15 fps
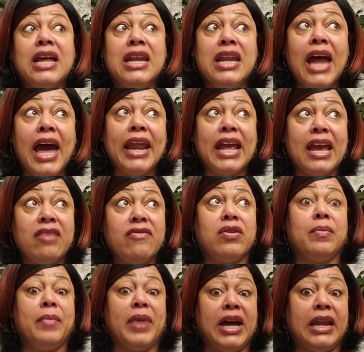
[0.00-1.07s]
Not
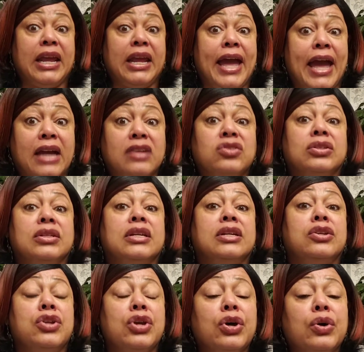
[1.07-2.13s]
everybody actually
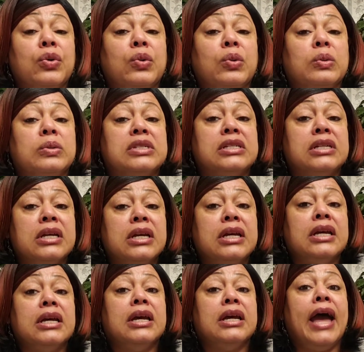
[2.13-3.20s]
knows
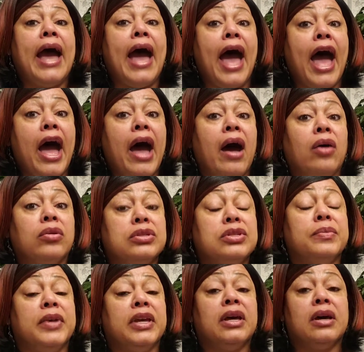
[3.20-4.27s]
how to
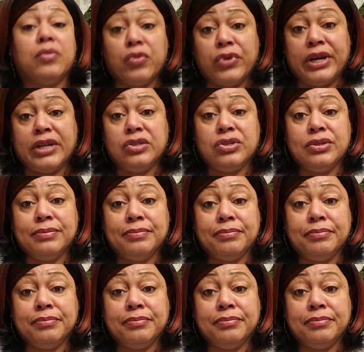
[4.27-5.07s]
become rich.